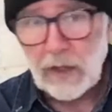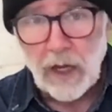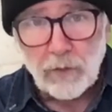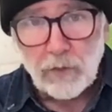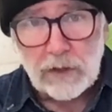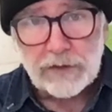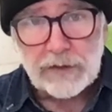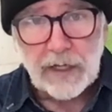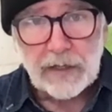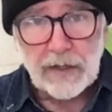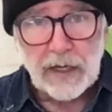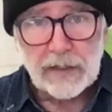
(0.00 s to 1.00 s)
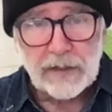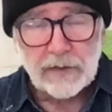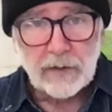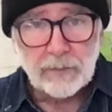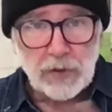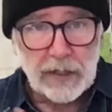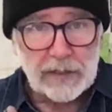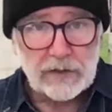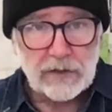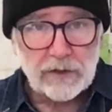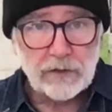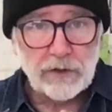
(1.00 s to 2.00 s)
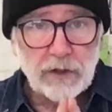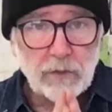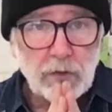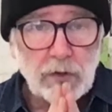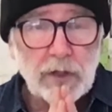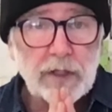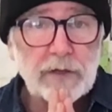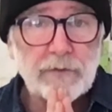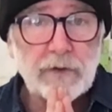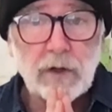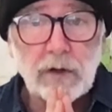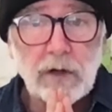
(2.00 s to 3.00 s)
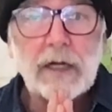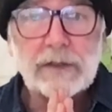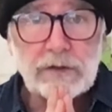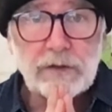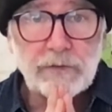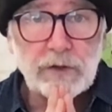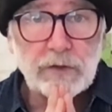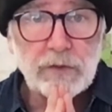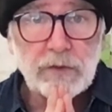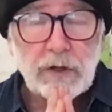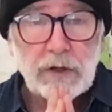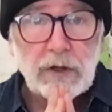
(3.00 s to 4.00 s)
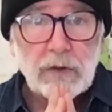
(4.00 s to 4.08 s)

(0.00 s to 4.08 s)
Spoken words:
I will say that the place to do your work, if there are lots of you